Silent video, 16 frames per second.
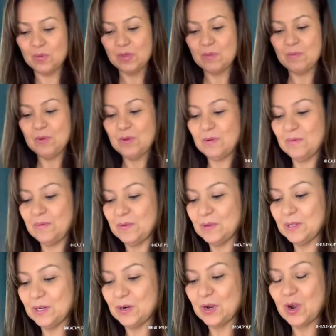beautiful
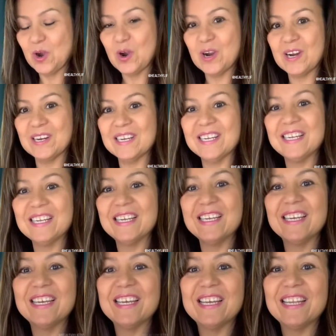little card.
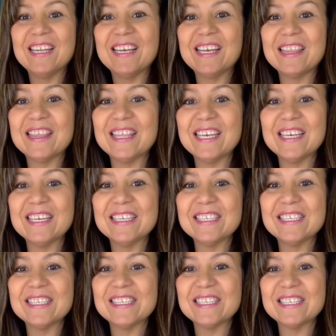Look at this.